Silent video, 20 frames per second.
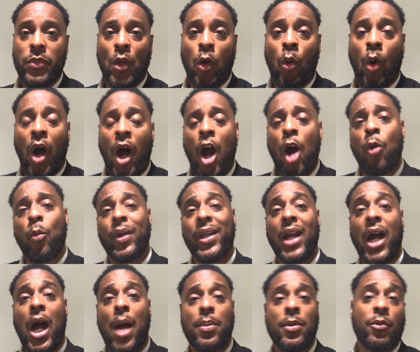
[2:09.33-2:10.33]
Or are
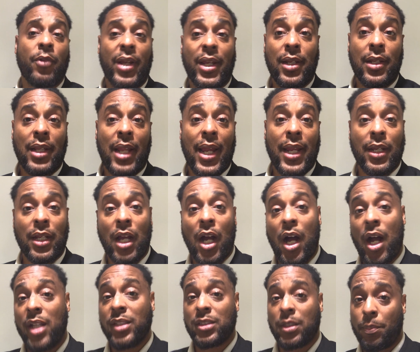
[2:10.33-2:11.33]
we operating like
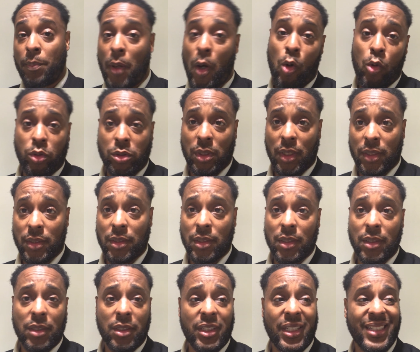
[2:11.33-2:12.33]
God supposed us,
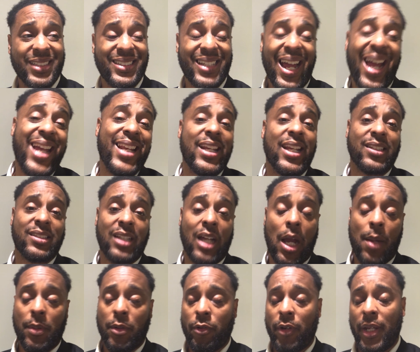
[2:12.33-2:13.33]
designed us to
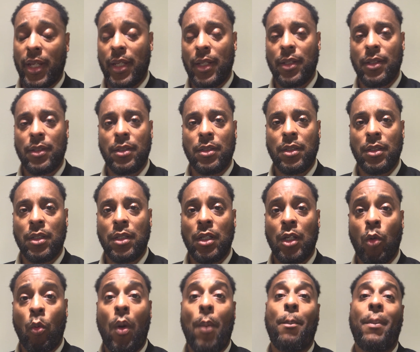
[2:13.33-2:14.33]
operate?
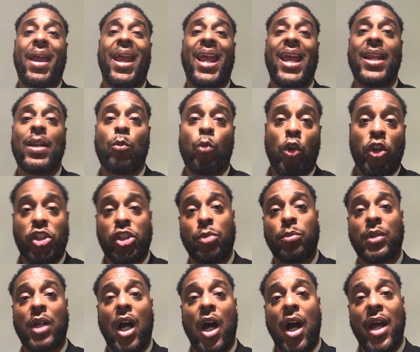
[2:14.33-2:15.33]
When man
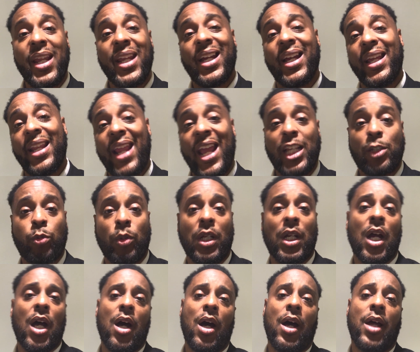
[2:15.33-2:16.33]
worship God, he connects with
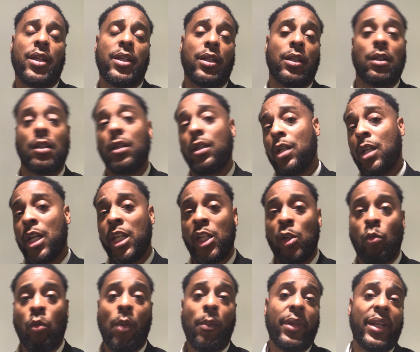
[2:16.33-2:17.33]
God, and the
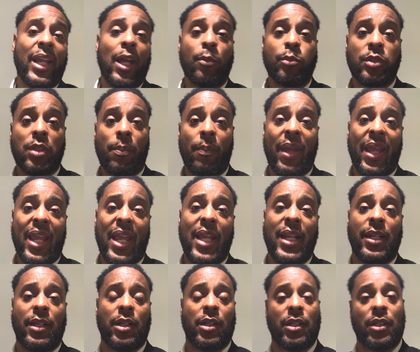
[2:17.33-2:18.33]
woman helps the
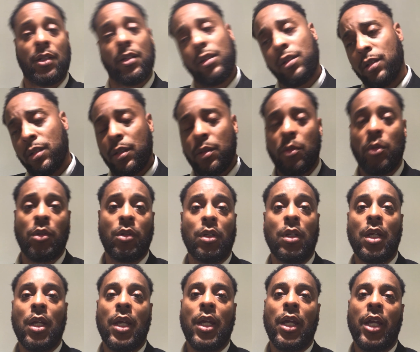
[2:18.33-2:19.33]
man, and it,
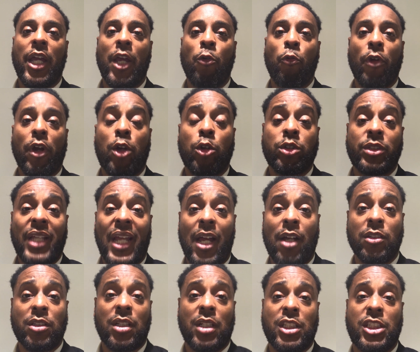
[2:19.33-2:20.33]
it ripples
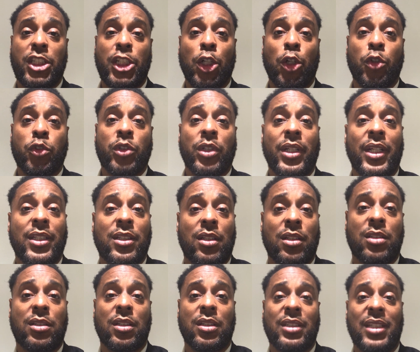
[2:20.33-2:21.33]
down to the children, and
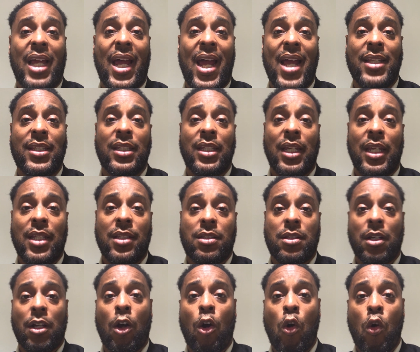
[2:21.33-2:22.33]
to society, and
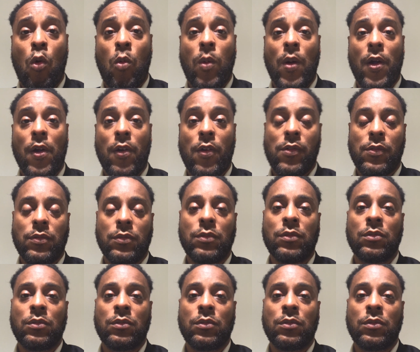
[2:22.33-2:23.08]
to the whole world.